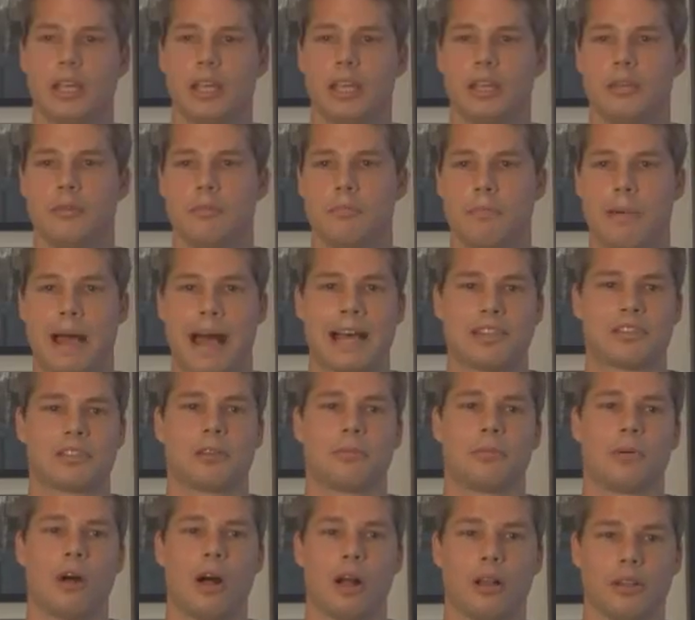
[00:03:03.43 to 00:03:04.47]
in
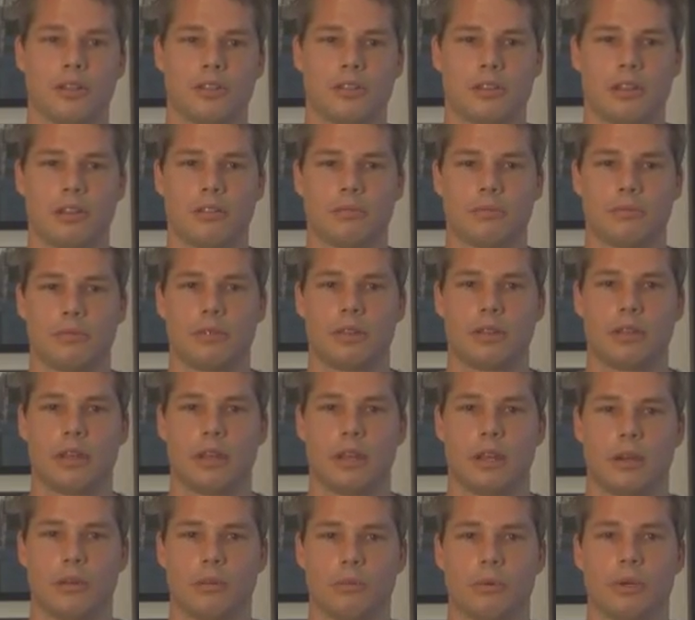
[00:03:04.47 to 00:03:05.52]
basketball is a
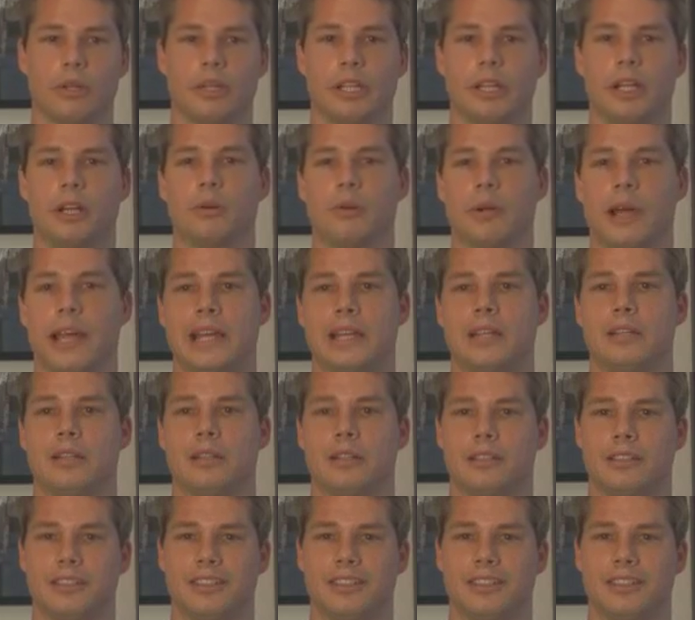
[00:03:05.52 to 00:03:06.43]
really great